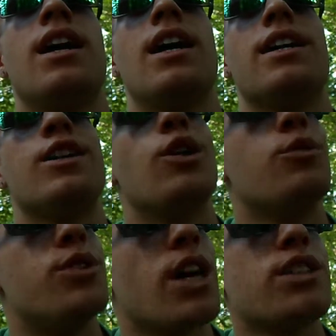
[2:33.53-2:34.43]

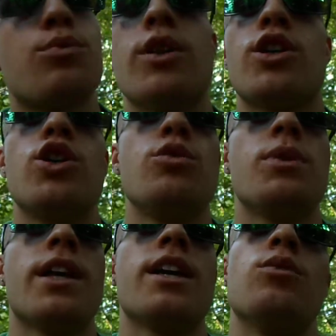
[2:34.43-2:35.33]
Dust would
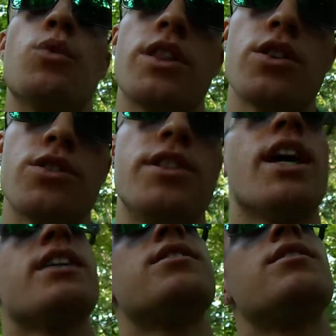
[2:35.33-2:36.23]
accumulate, and when there's
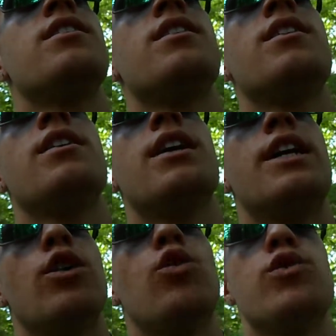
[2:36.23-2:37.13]
dust,
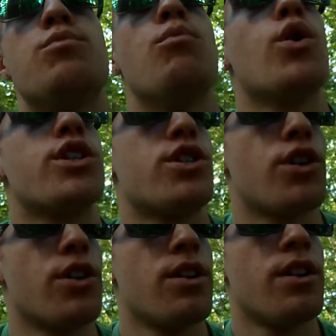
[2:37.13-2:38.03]
it holds
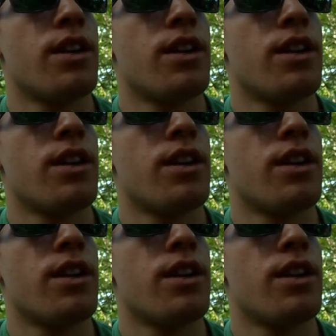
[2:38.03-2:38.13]
moisture.